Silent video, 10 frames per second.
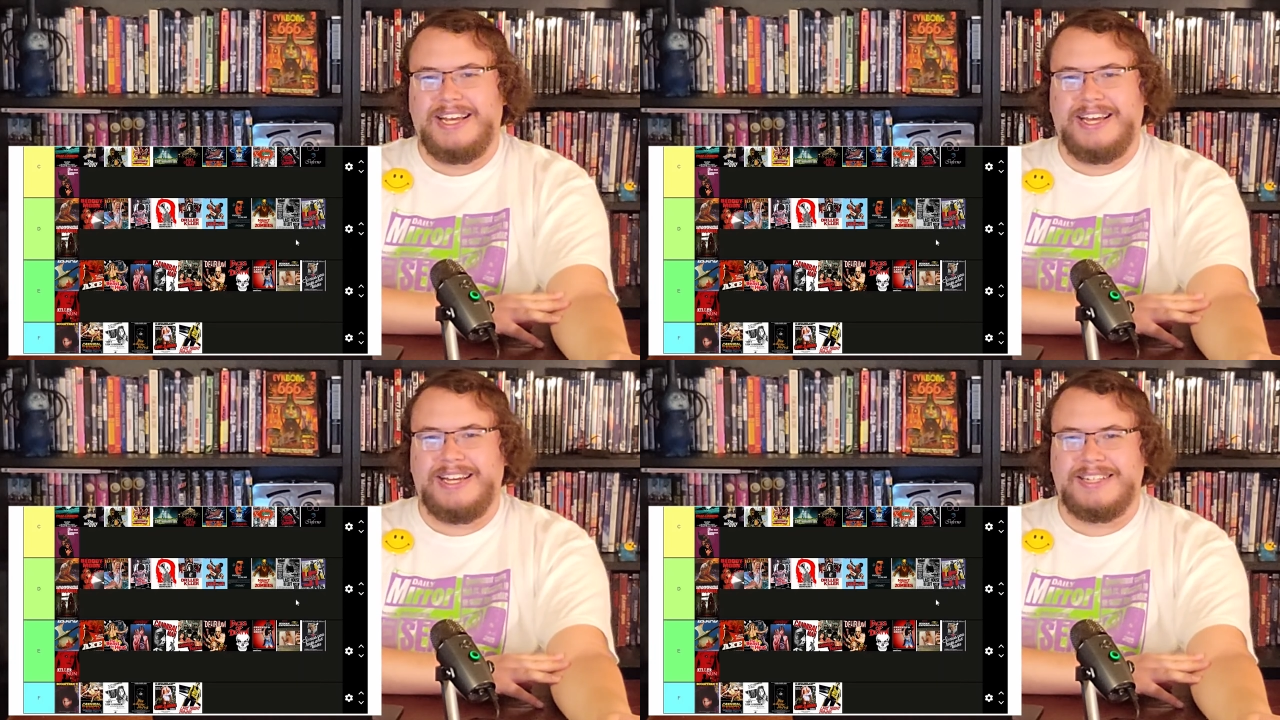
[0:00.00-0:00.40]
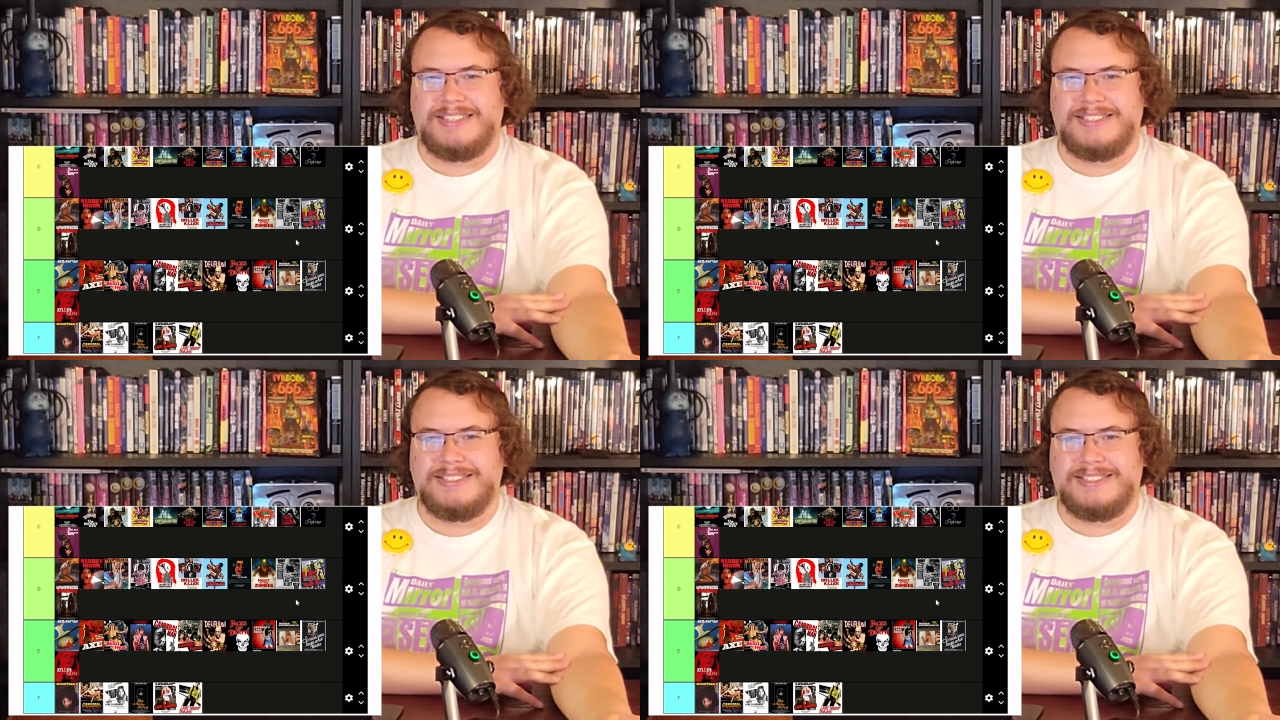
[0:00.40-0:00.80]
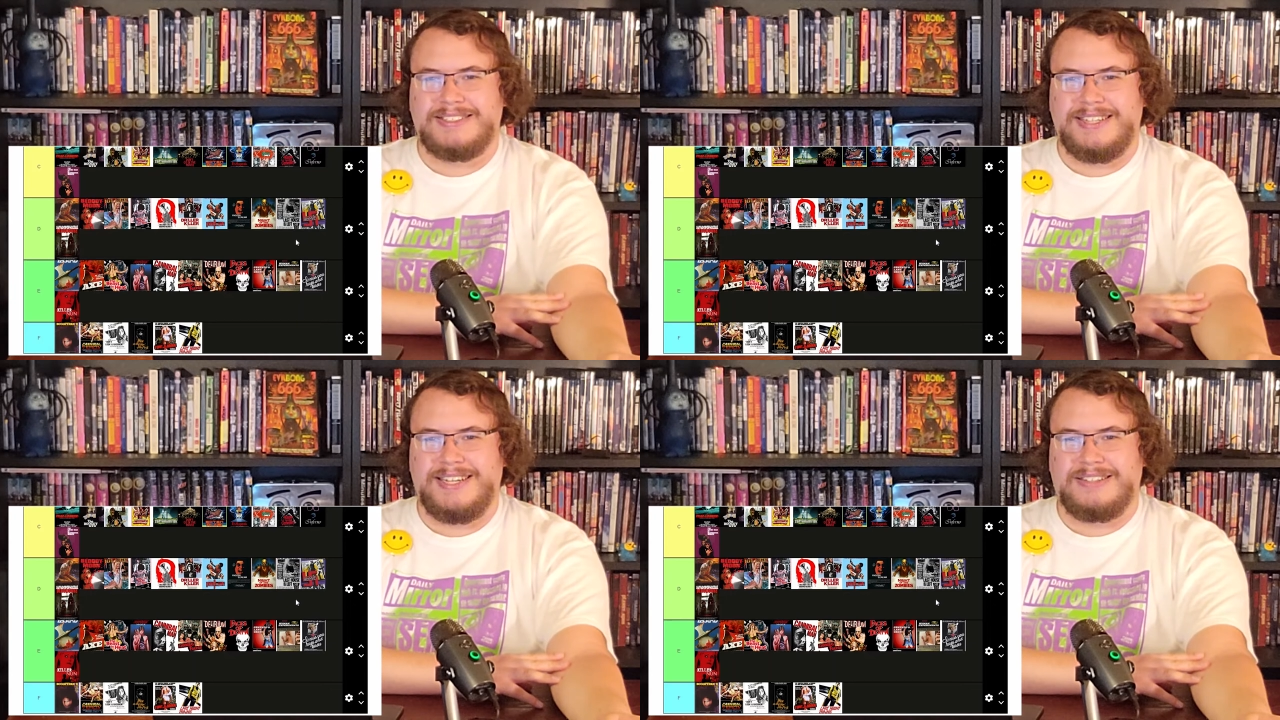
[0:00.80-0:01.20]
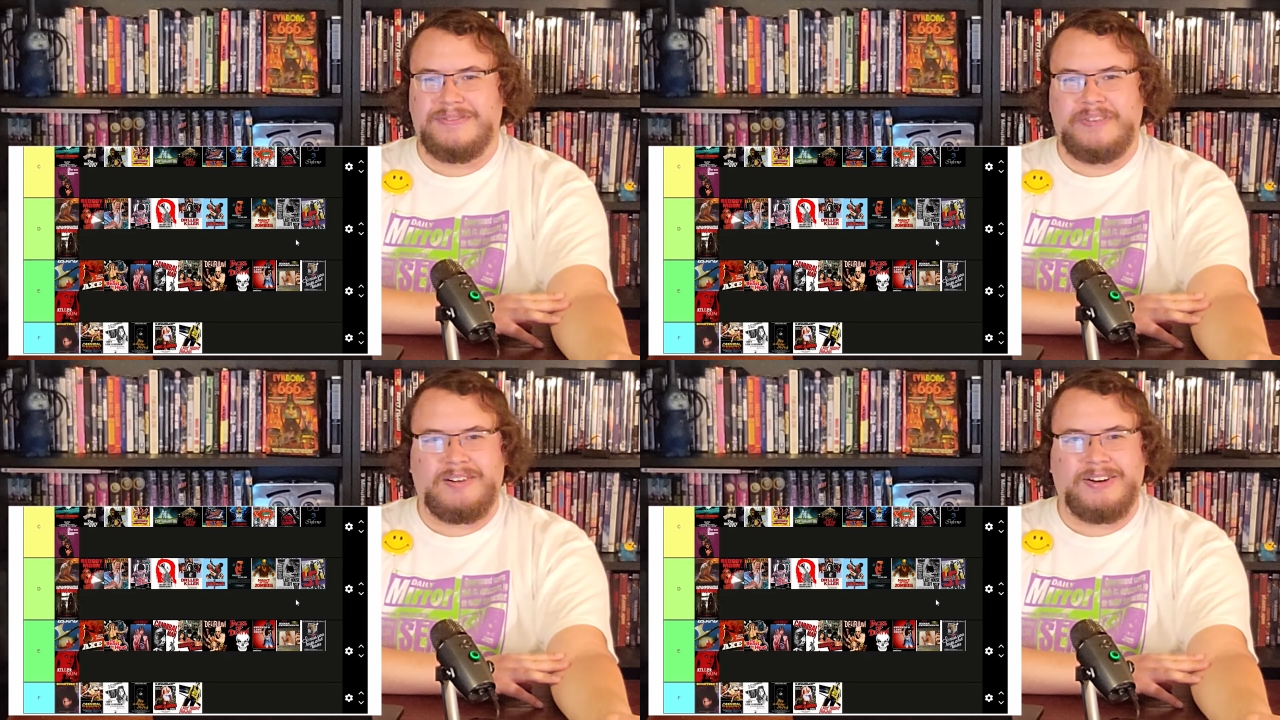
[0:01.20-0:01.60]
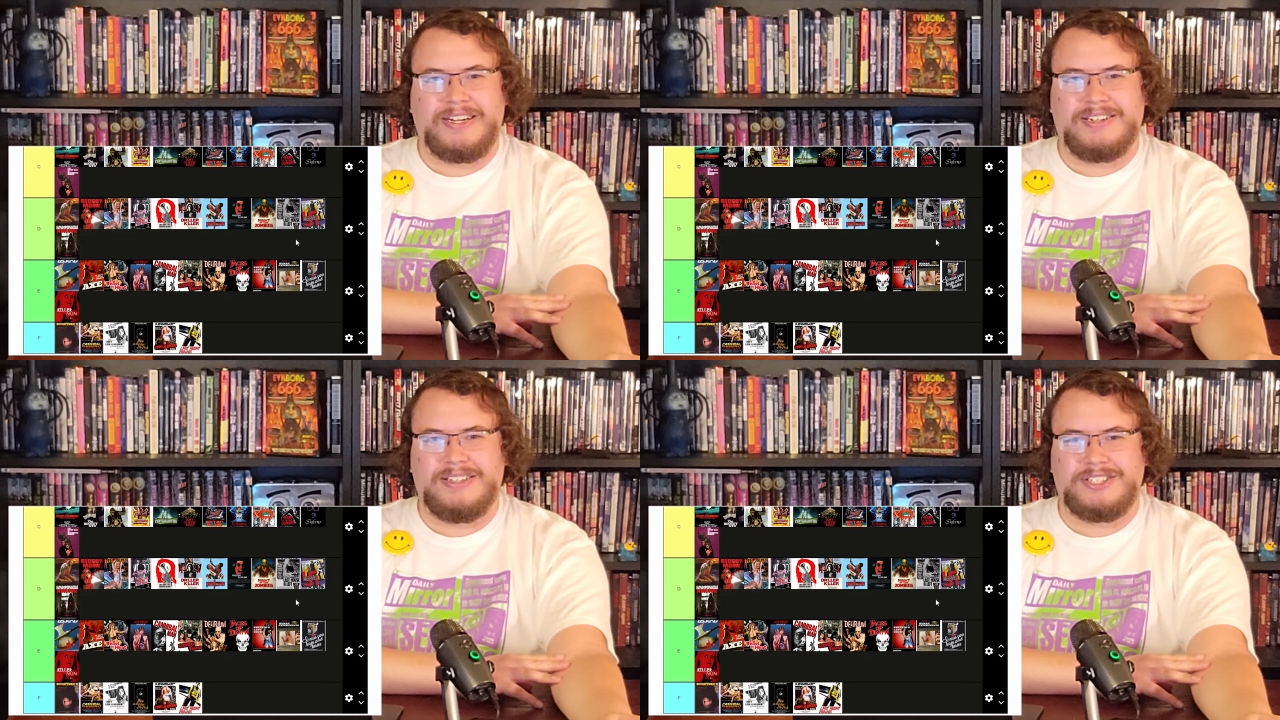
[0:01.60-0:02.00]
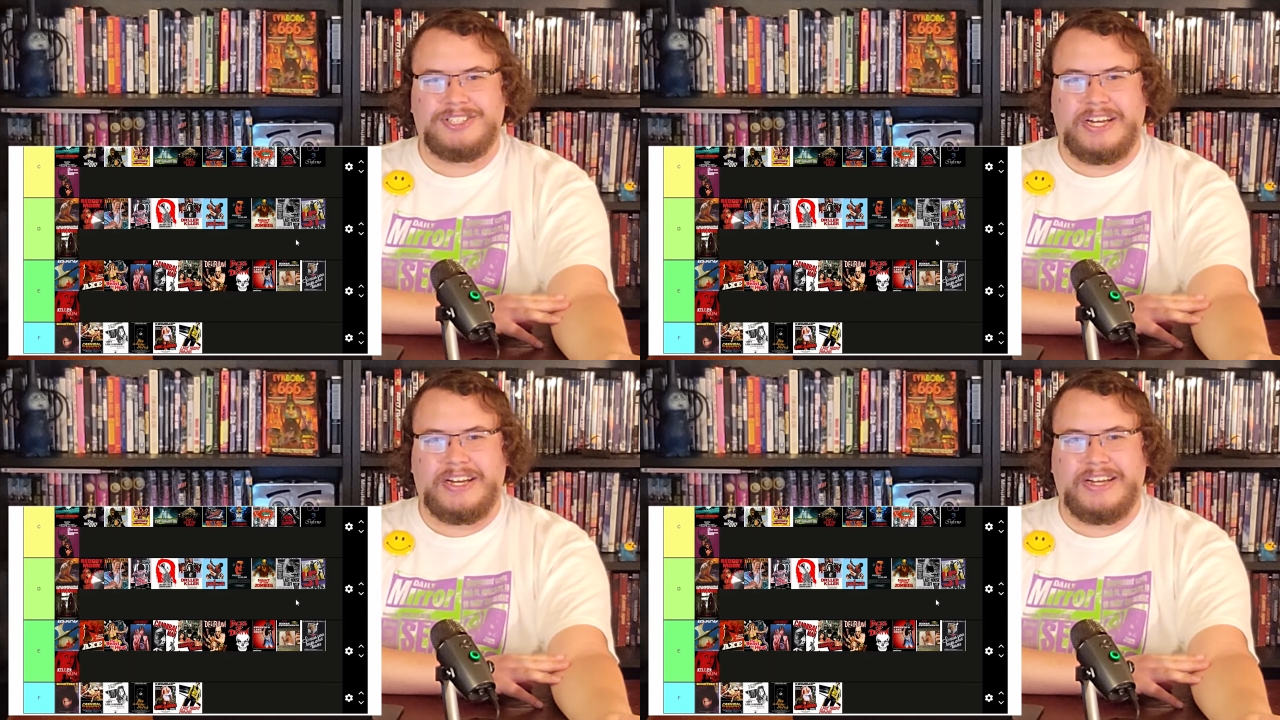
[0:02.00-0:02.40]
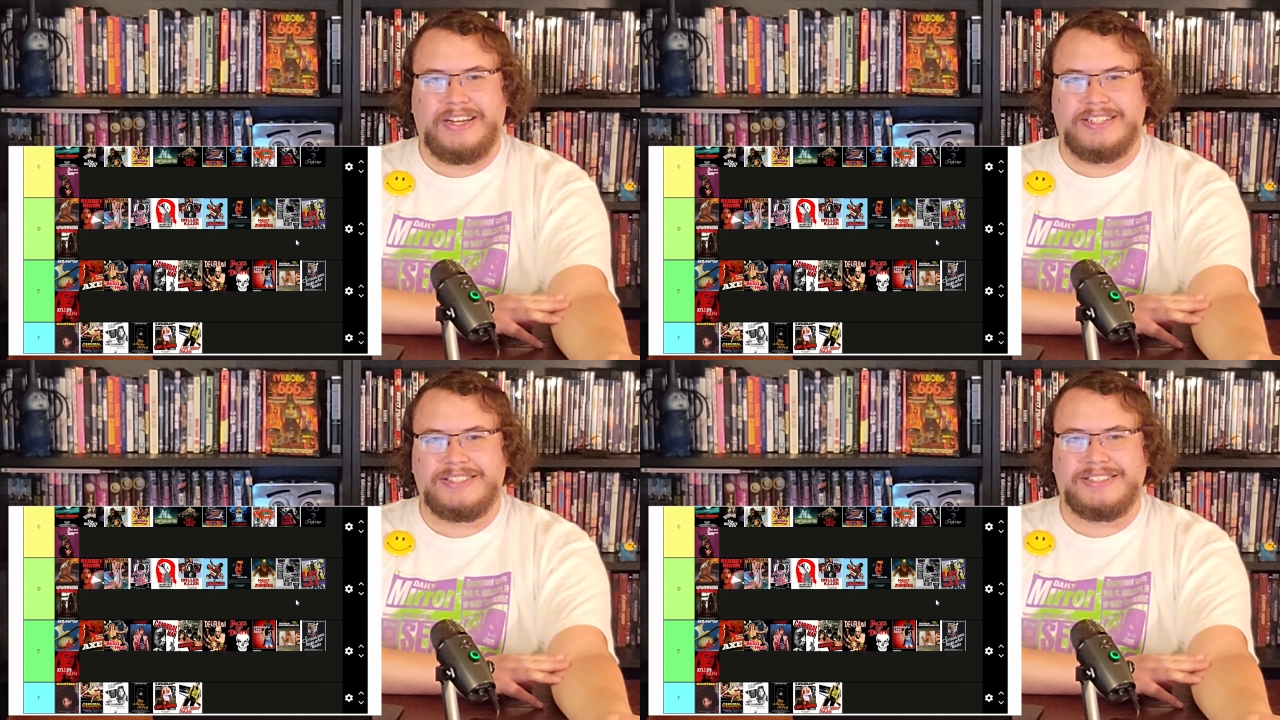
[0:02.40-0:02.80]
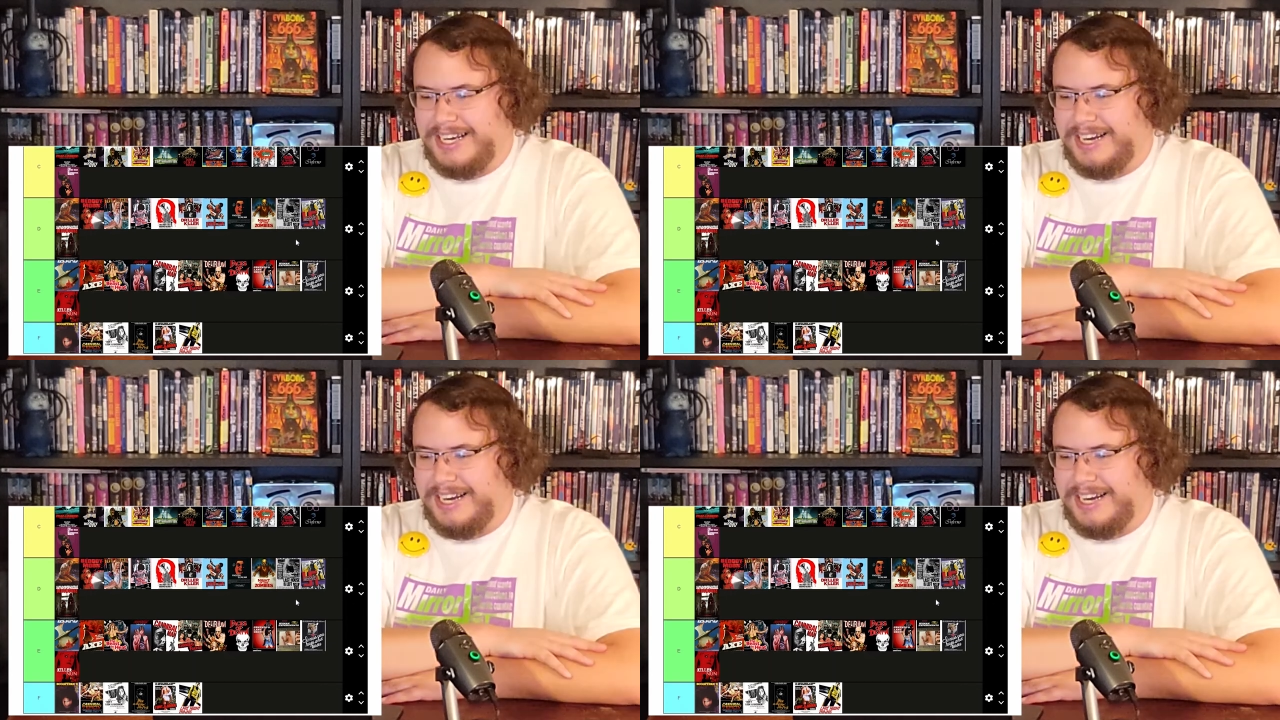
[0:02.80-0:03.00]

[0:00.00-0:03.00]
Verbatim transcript: it's it's very cliche it's